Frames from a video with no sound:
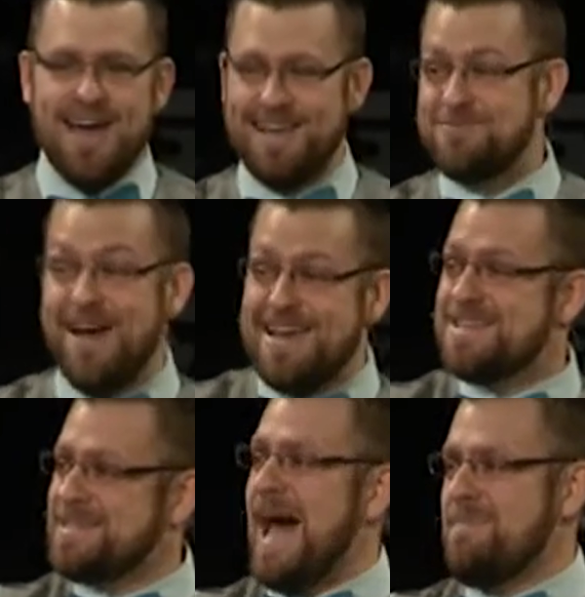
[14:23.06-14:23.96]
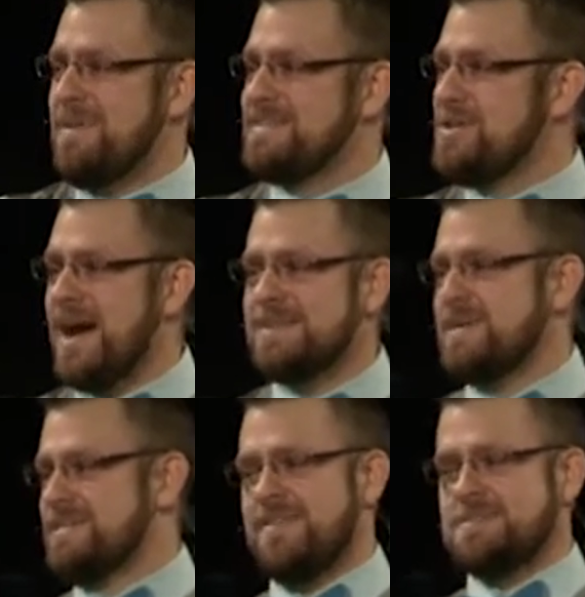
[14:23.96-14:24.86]
really, this happens. You guys
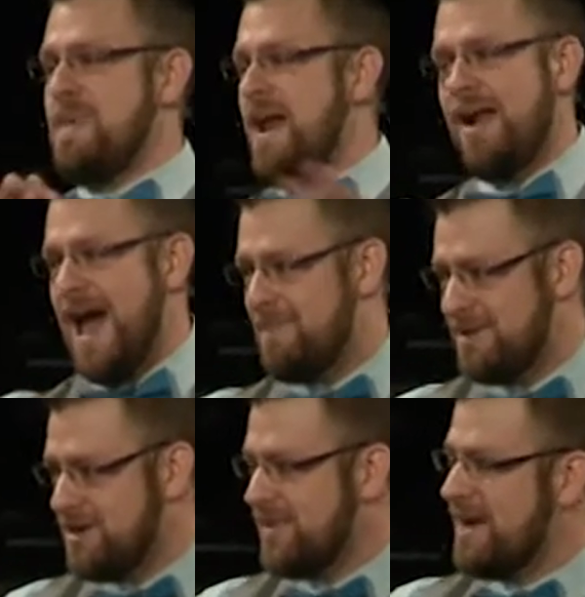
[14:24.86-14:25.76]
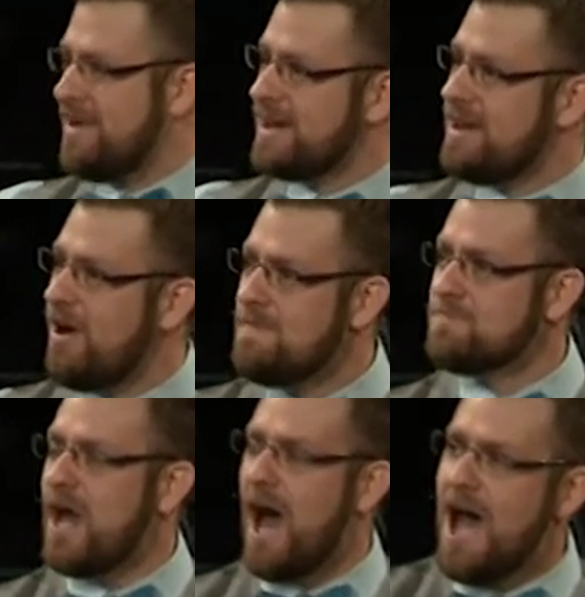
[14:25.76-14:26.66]
might say this may not happen to you. Then I'm like, you know,
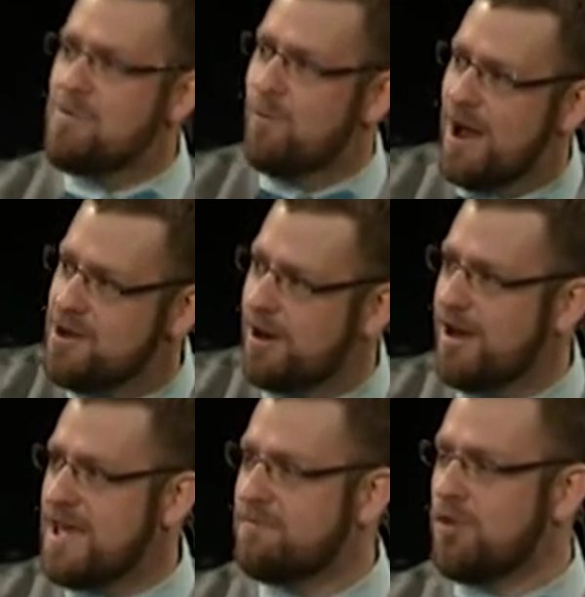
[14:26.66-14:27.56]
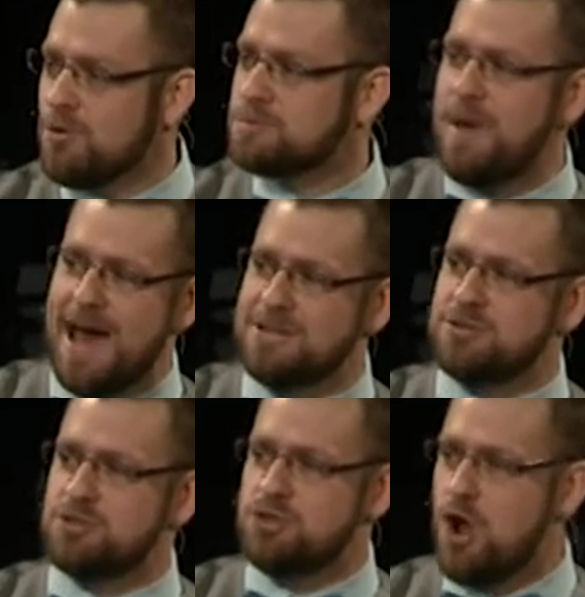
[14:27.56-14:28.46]
I wonder if those
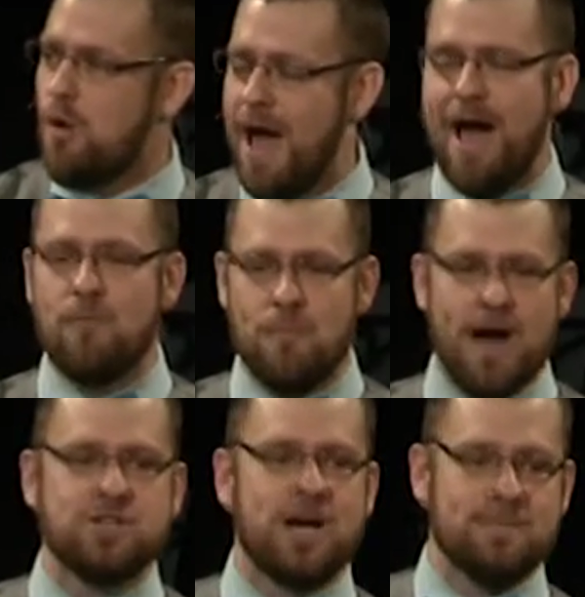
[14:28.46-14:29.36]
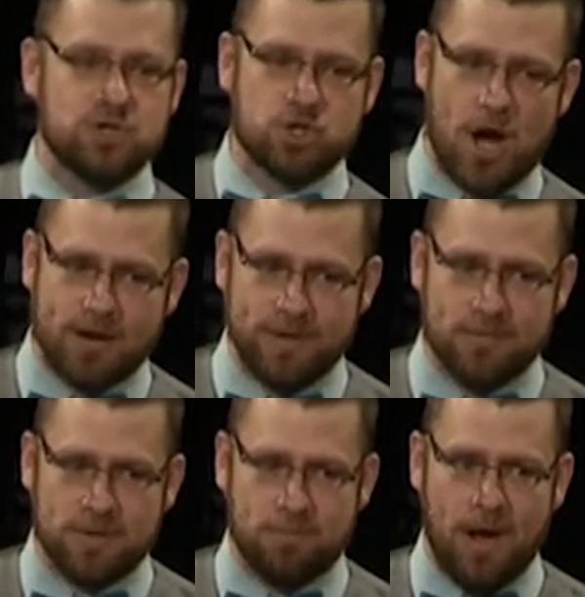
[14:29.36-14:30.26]
pastors know how much I'm struggling
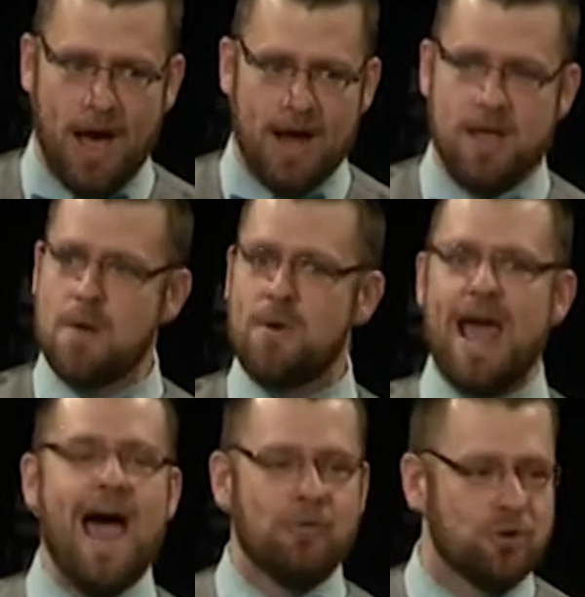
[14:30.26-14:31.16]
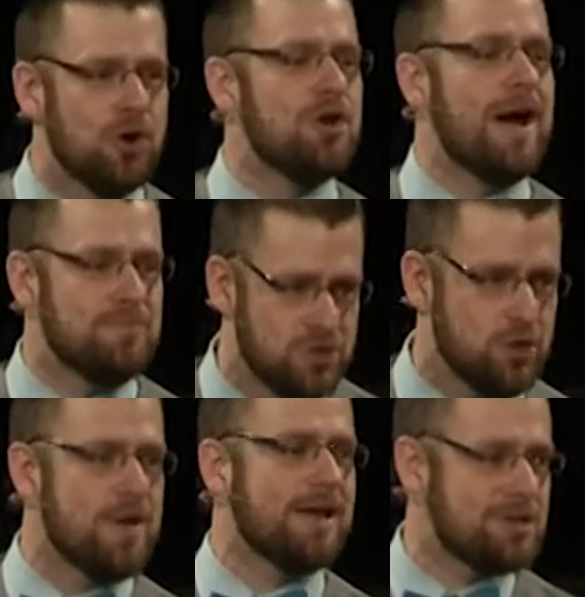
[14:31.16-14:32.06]
with pride, but how good I'm
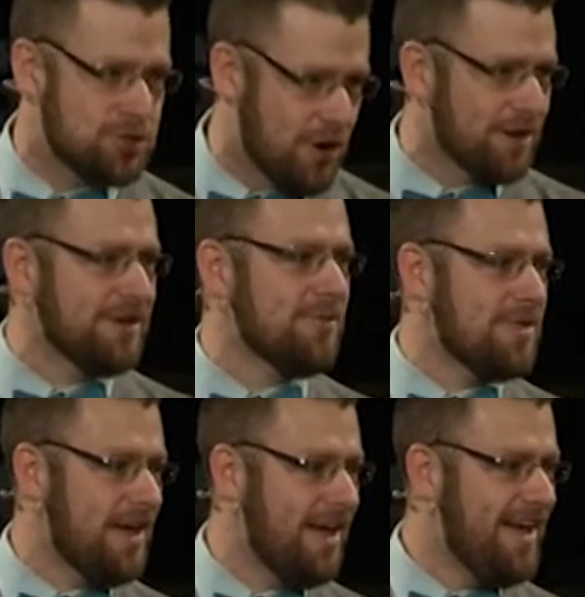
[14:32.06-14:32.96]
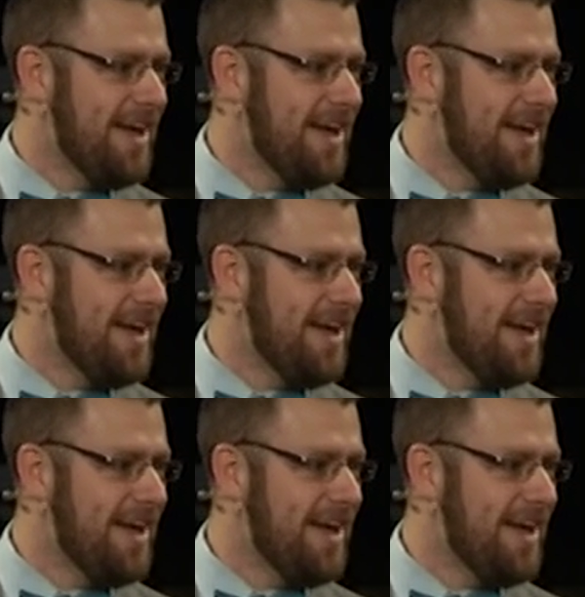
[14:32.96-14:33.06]
doing at struggling with it.